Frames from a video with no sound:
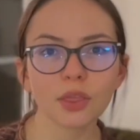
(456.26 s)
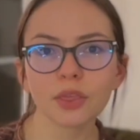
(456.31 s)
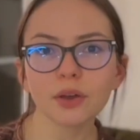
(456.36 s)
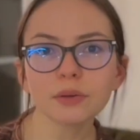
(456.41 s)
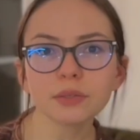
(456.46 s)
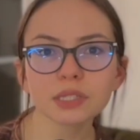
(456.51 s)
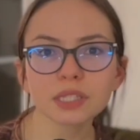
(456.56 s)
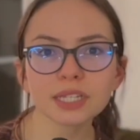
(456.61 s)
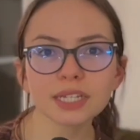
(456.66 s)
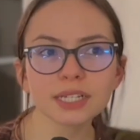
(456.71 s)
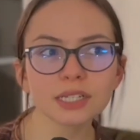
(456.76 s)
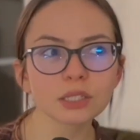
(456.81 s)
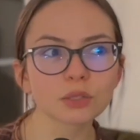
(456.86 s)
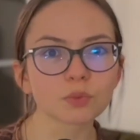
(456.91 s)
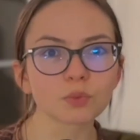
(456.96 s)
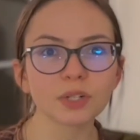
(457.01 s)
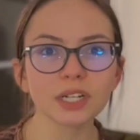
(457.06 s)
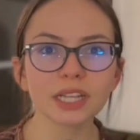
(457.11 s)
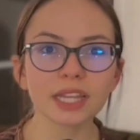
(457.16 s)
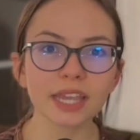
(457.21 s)
Those things
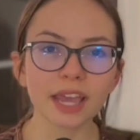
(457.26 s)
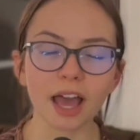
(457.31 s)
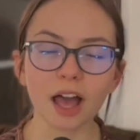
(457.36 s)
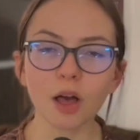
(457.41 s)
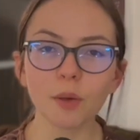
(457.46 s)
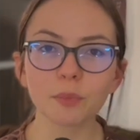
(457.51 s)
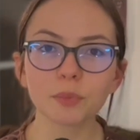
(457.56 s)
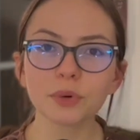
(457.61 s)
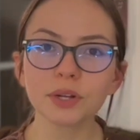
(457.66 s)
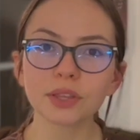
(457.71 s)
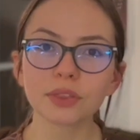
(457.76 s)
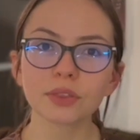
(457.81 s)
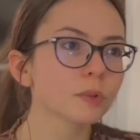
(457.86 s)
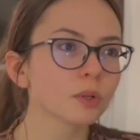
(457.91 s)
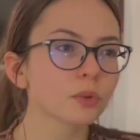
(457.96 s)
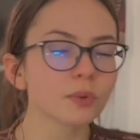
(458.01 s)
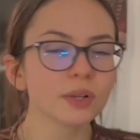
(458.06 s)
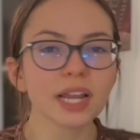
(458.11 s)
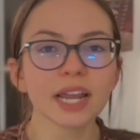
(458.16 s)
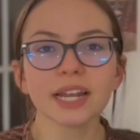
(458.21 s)
really help with
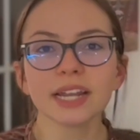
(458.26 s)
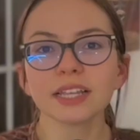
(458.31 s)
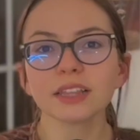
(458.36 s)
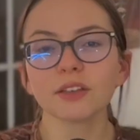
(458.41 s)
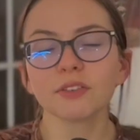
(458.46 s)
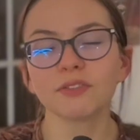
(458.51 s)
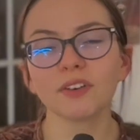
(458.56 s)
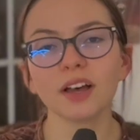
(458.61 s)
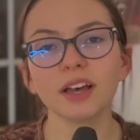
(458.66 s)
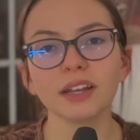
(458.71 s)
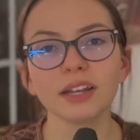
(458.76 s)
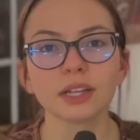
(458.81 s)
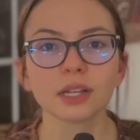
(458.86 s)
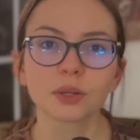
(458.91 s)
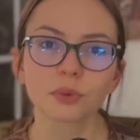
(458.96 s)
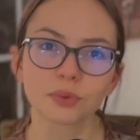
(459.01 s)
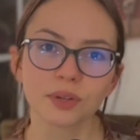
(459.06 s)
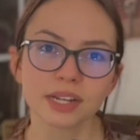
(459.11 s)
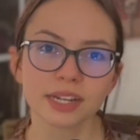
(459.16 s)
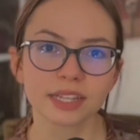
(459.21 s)
creating the fun and
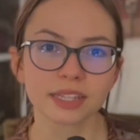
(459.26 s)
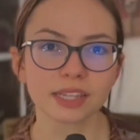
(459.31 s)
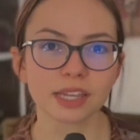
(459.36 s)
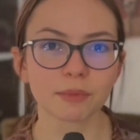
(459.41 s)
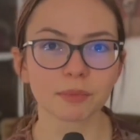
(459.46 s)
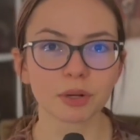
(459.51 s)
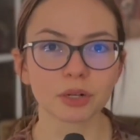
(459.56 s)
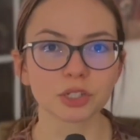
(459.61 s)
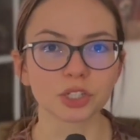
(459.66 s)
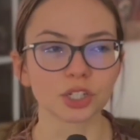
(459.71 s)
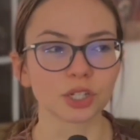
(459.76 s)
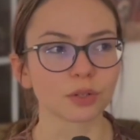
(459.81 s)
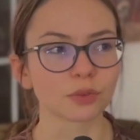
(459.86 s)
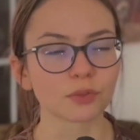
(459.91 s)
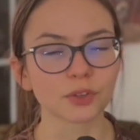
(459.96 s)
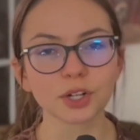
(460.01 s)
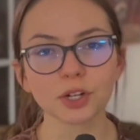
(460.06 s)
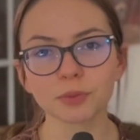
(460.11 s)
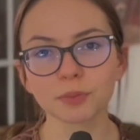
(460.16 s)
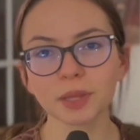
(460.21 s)
creating the immersion
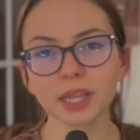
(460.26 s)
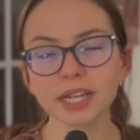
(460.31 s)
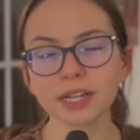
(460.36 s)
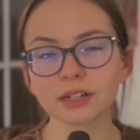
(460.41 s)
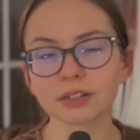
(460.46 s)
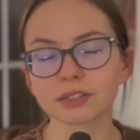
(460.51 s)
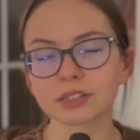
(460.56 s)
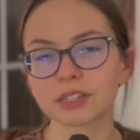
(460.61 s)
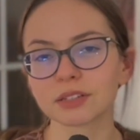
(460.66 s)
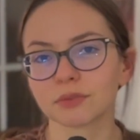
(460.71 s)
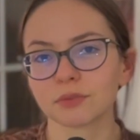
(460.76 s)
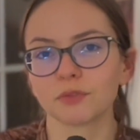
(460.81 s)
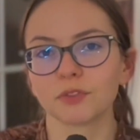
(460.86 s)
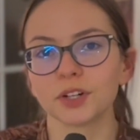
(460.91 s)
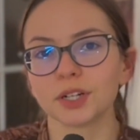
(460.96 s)
for your players and for